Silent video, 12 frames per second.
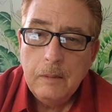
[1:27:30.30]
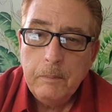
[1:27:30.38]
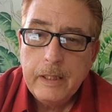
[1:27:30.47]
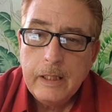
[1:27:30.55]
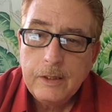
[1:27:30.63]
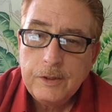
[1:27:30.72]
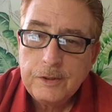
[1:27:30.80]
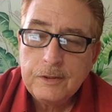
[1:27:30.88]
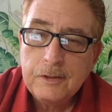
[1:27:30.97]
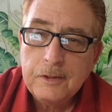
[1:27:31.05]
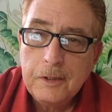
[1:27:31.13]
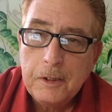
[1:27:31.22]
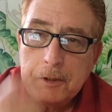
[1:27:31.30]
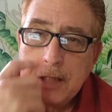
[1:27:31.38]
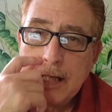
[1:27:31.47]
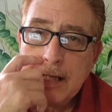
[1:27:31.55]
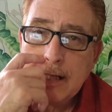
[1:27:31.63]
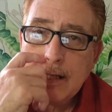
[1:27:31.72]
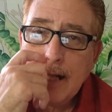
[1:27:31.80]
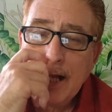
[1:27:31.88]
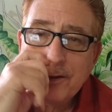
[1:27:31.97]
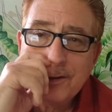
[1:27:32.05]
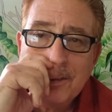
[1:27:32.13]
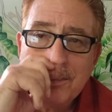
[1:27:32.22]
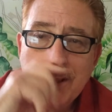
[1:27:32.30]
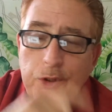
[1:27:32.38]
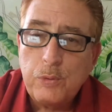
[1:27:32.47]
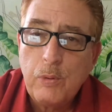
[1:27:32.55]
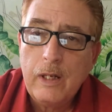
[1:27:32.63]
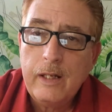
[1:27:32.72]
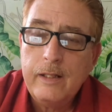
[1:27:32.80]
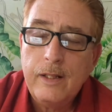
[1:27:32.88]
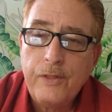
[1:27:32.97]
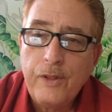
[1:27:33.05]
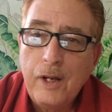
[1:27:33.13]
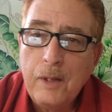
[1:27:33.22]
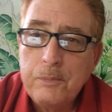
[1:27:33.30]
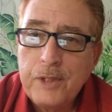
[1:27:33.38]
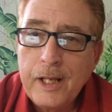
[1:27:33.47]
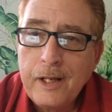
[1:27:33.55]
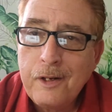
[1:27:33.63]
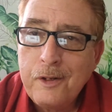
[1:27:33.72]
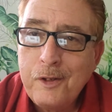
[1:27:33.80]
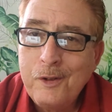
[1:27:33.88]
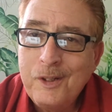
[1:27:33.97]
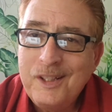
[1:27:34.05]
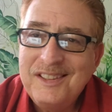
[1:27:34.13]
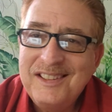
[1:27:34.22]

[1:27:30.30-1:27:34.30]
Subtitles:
because sitting in classroom just twiddling the thumbs ain't going to do it.